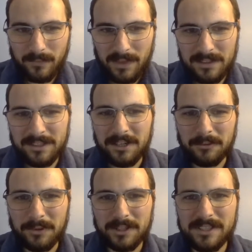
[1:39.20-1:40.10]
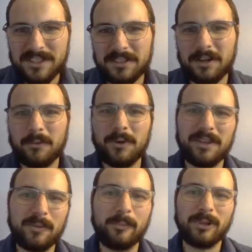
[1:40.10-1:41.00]
Now, we're going to start
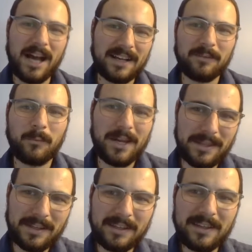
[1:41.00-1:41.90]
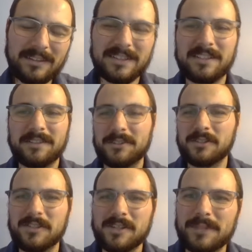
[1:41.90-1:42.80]
with black and white thinking. This is
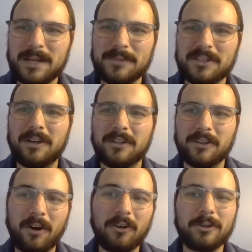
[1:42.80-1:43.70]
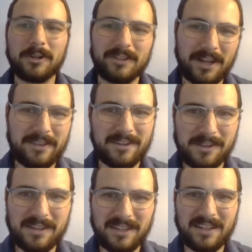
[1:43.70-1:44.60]
also sometimes called all or nothing
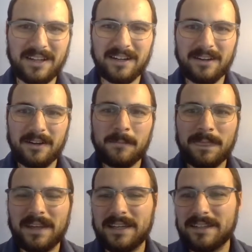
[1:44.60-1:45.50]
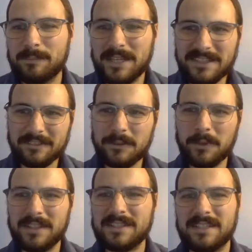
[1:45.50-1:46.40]
thinking. And basically
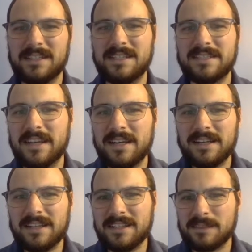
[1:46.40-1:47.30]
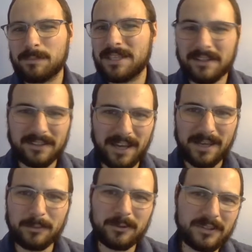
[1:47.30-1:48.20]
what this is being
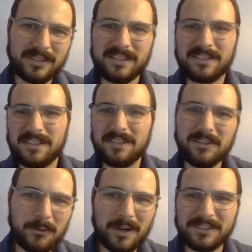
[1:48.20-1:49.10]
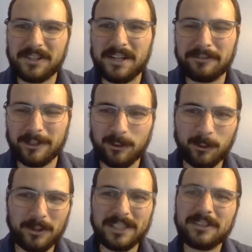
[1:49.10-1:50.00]
unable to see nuance or kind of
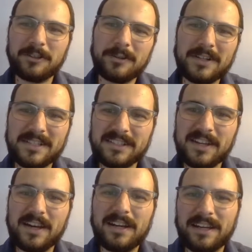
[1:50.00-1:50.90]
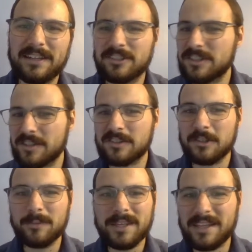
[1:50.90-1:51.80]
ignoring nuance and just
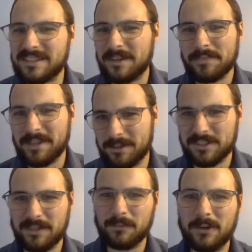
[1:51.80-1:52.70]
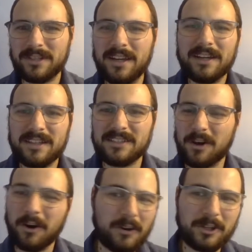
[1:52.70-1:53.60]
assuming that something or someone is
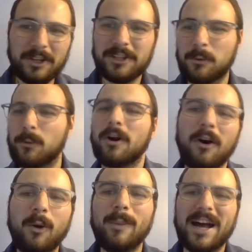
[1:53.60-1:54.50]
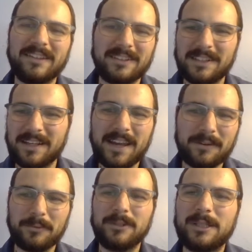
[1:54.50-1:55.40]
all good or all bad, like they
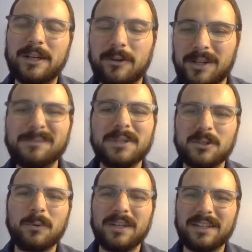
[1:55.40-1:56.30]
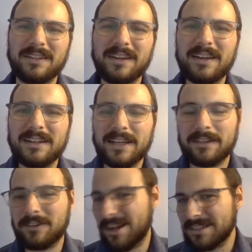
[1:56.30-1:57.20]
can't really go in between. And
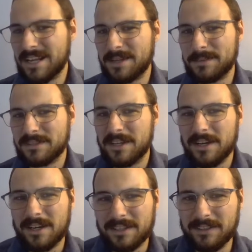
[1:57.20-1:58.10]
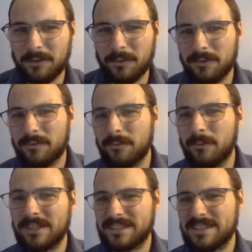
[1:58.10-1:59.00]
a lot of times,
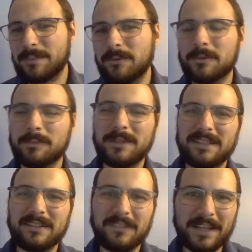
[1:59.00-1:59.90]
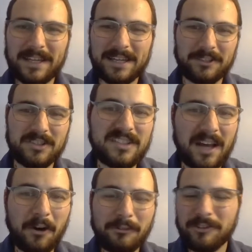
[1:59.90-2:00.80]
one example would be looking at
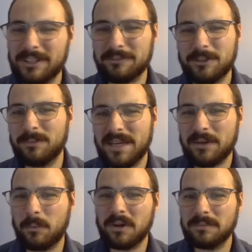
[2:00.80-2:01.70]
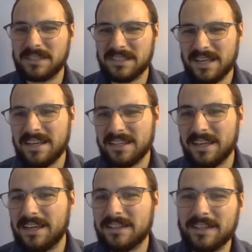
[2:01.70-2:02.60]
yourself, and if you make one mistake,
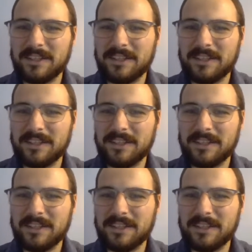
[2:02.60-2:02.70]
then